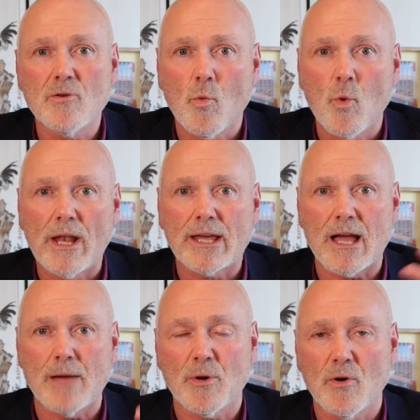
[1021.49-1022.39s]
welling
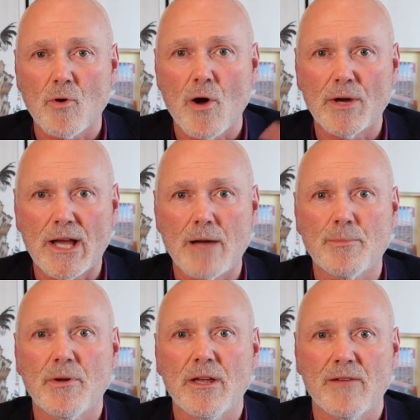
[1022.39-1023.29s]
up, growing
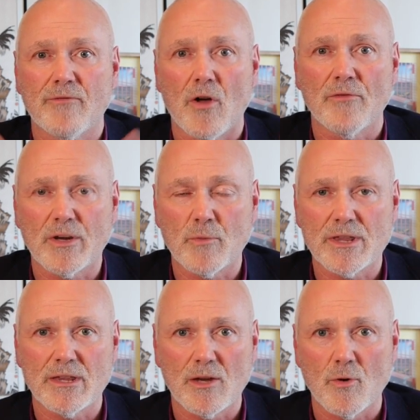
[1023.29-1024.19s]
up, evolving
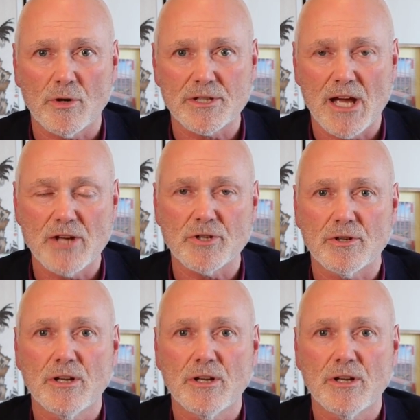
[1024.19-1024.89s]
within the organisation.